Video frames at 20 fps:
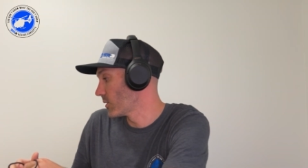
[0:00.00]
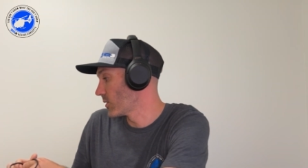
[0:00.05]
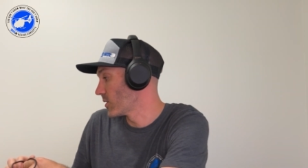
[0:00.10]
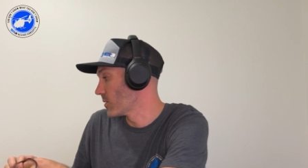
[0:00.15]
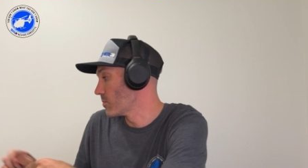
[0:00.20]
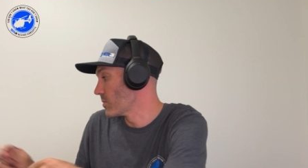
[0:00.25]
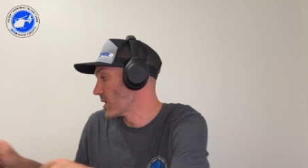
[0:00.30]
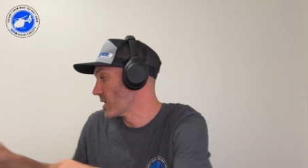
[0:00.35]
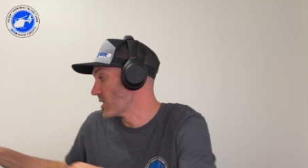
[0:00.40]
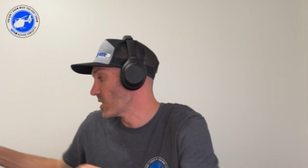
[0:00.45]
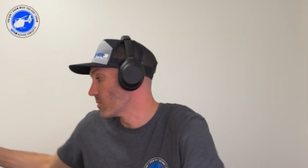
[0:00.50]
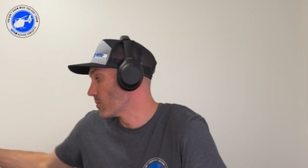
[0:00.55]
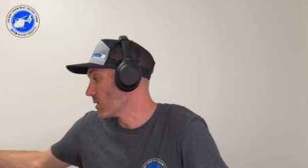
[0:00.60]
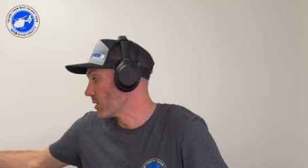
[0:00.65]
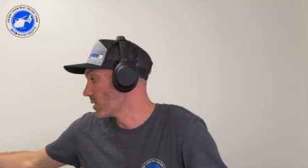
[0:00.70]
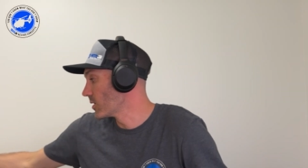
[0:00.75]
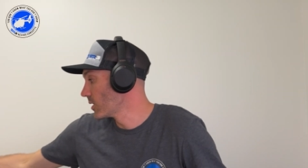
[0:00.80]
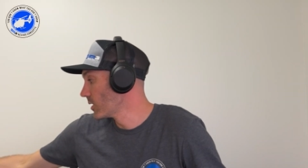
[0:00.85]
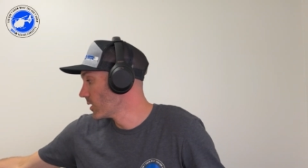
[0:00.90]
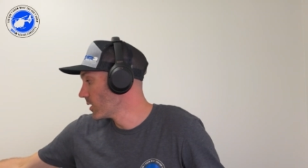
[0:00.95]
media
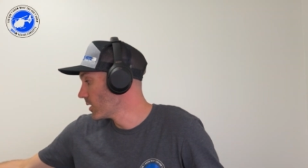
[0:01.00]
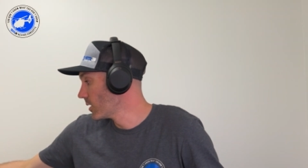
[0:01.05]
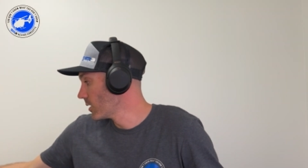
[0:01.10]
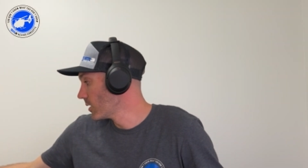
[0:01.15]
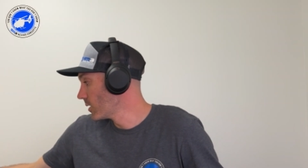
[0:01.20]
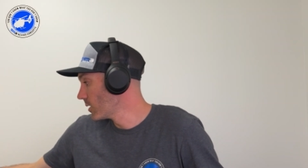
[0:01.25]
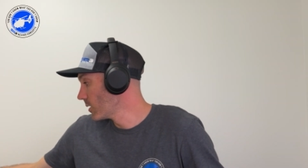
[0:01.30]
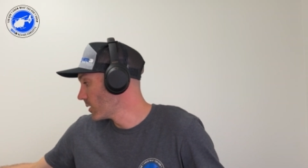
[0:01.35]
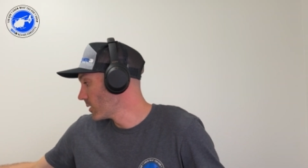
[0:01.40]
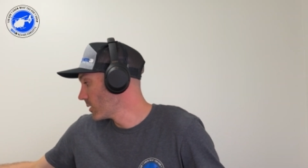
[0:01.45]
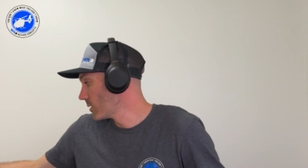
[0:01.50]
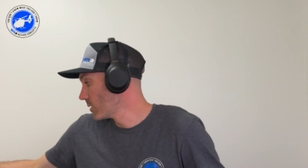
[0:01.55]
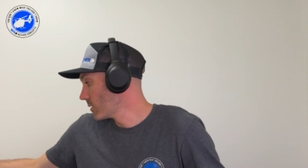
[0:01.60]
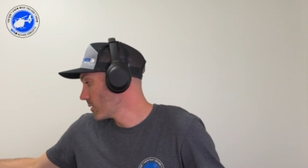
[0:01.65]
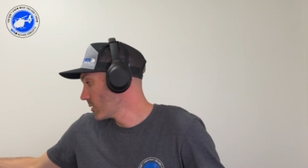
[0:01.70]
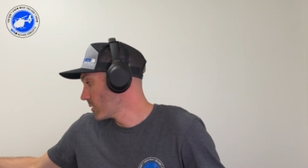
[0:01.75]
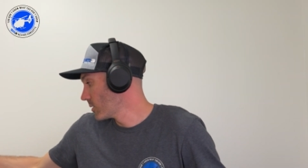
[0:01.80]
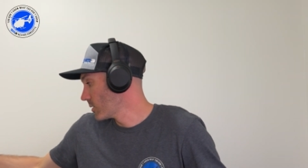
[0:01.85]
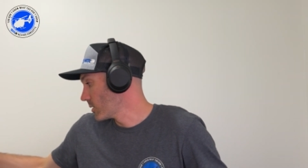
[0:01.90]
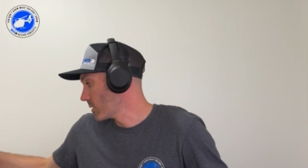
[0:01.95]
mod.
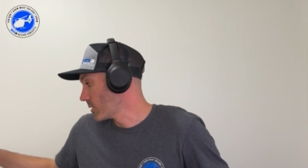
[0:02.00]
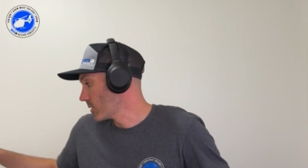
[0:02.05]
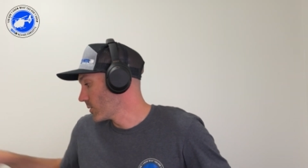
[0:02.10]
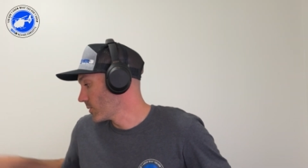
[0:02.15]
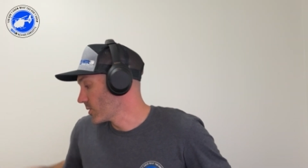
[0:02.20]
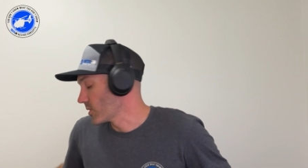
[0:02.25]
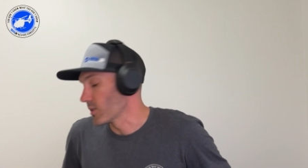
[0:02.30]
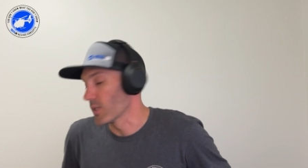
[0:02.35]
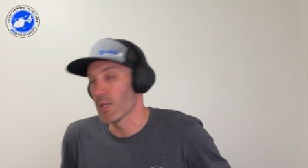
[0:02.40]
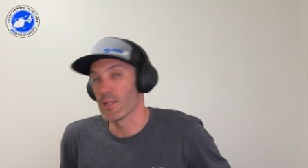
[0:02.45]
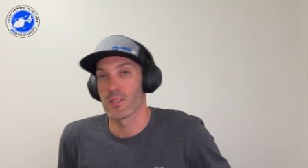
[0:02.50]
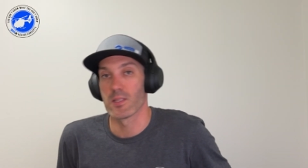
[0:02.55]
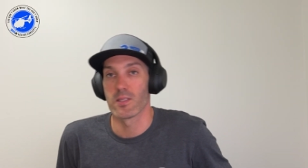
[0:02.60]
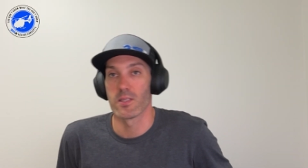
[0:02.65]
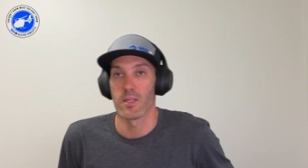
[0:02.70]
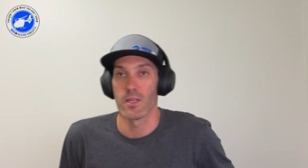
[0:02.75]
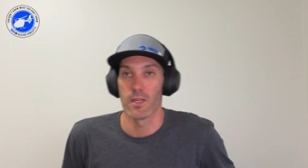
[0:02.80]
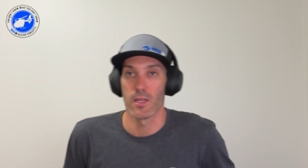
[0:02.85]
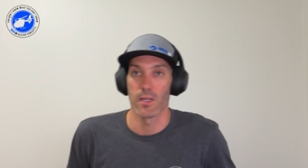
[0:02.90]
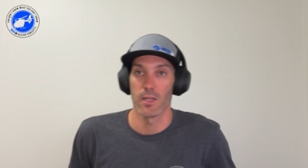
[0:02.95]
So that's
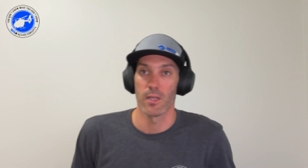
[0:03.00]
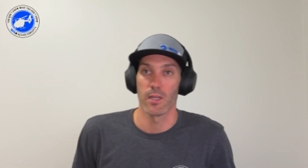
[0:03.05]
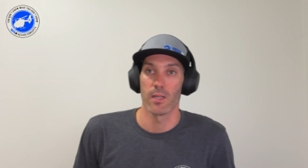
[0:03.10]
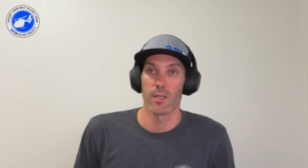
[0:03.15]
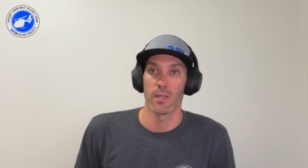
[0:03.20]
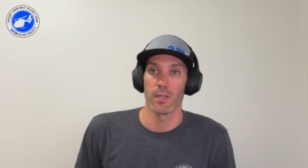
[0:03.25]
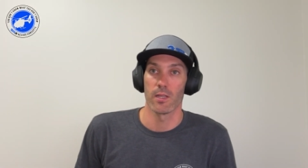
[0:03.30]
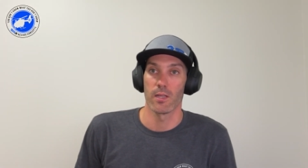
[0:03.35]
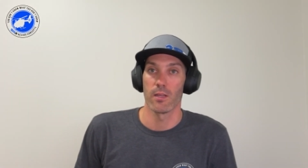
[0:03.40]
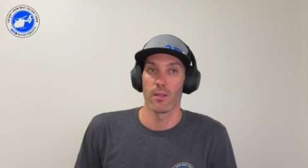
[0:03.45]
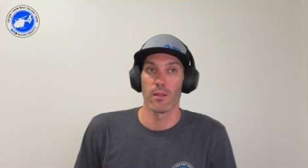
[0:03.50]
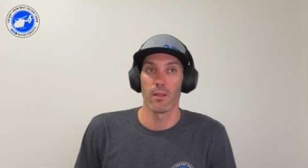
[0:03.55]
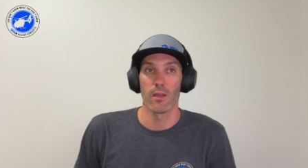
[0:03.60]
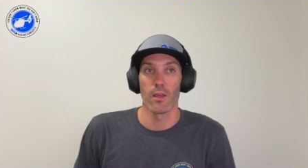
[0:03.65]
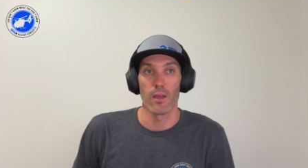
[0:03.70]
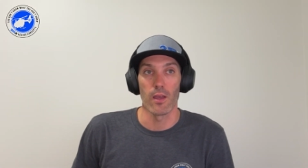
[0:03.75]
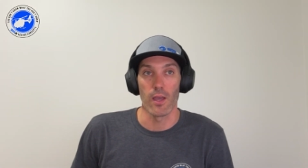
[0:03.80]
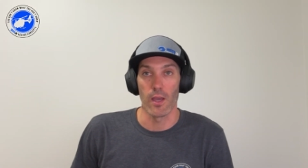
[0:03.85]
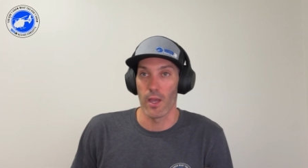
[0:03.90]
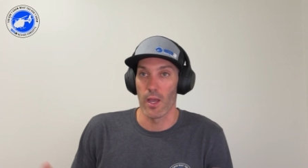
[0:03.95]
a
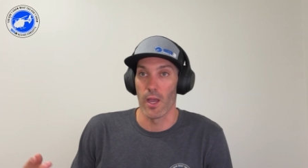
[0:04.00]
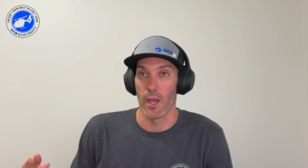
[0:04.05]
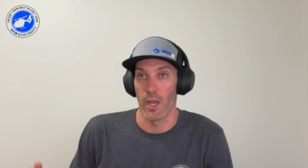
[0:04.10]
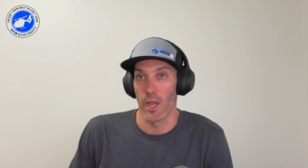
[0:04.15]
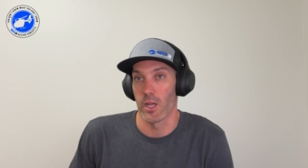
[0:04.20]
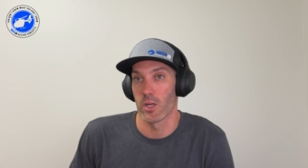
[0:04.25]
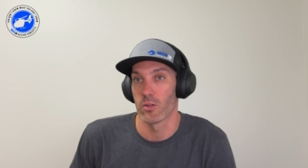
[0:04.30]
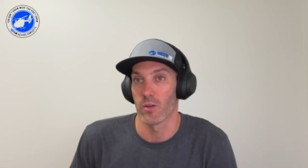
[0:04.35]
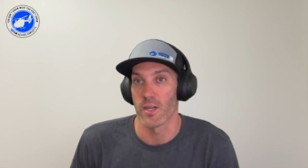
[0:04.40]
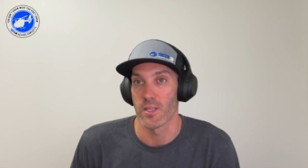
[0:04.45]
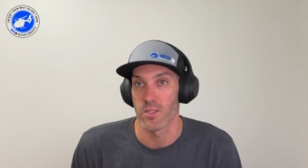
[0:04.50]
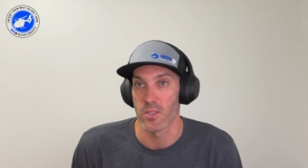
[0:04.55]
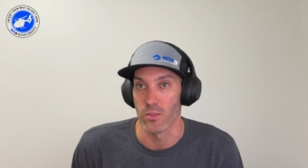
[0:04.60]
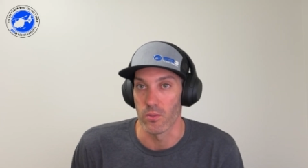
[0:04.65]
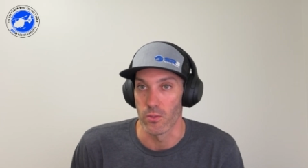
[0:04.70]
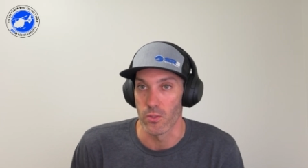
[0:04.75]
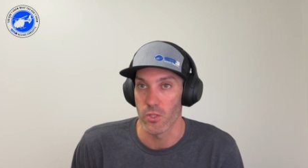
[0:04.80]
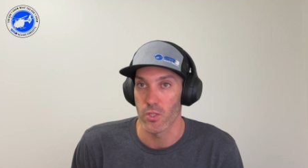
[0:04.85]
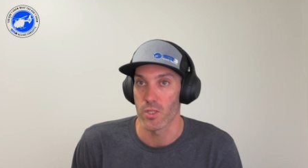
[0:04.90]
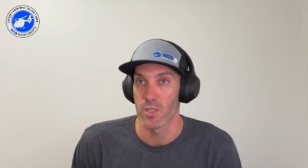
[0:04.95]
great
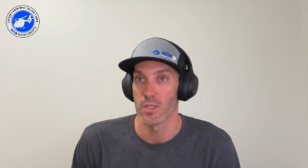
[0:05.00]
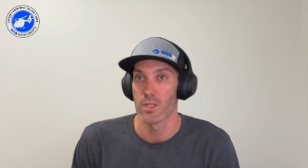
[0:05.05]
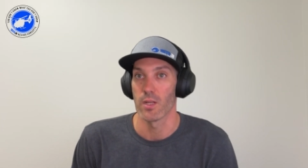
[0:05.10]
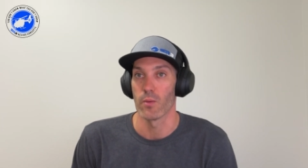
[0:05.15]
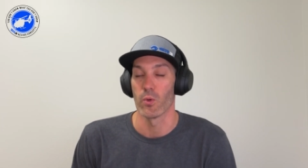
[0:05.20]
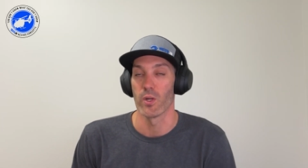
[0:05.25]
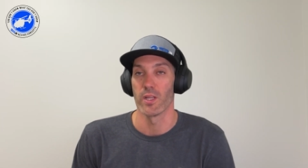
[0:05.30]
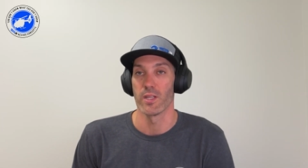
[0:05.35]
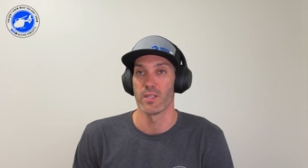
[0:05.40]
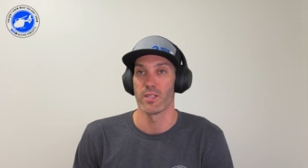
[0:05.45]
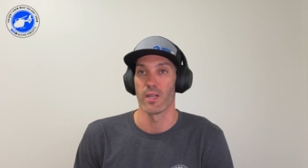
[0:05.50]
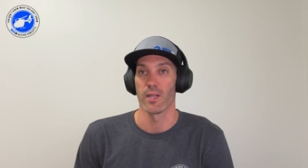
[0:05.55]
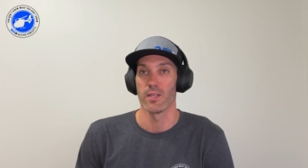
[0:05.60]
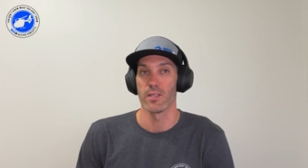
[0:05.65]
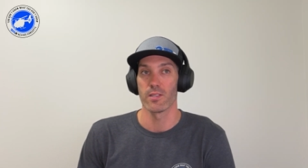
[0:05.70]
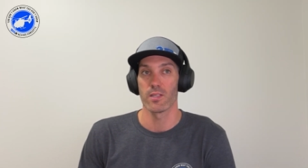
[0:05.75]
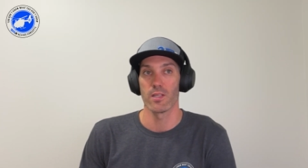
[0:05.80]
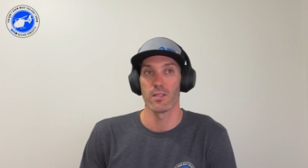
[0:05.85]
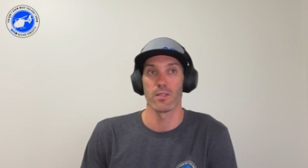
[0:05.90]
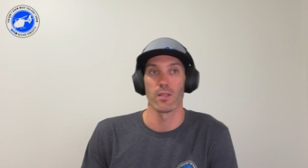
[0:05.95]
solution. What it
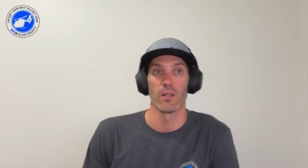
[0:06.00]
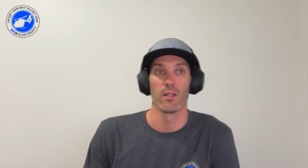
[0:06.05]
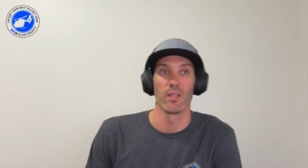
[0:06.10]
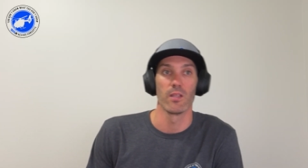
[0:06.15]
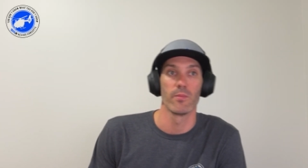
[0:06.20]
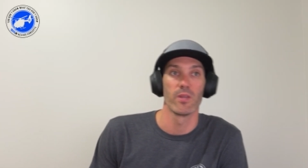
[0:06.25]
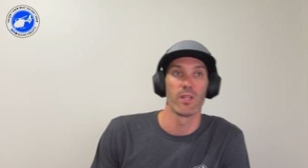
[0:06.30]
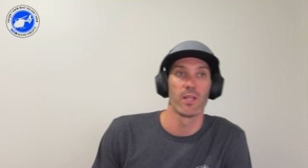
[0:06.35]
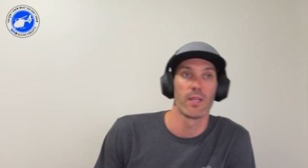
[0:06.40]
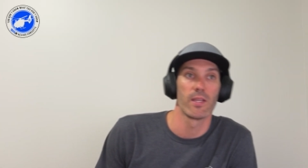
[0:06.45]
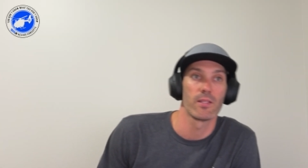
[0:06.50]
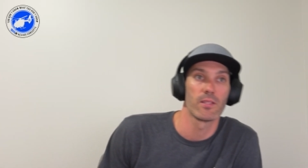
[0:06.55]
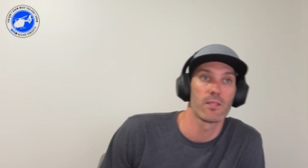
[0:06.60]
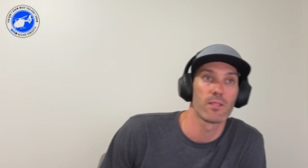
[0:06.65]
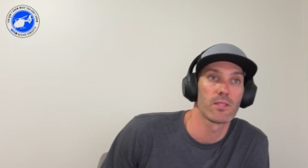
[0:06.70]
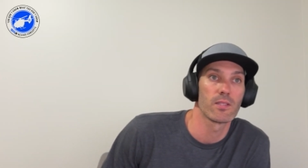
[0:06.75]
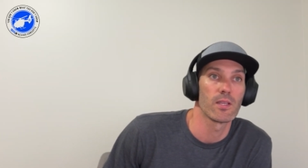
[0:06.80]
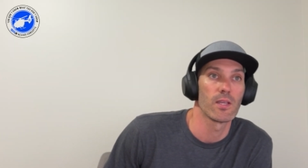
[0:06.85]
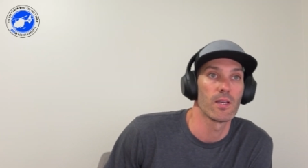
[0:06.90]
does is it eliminates the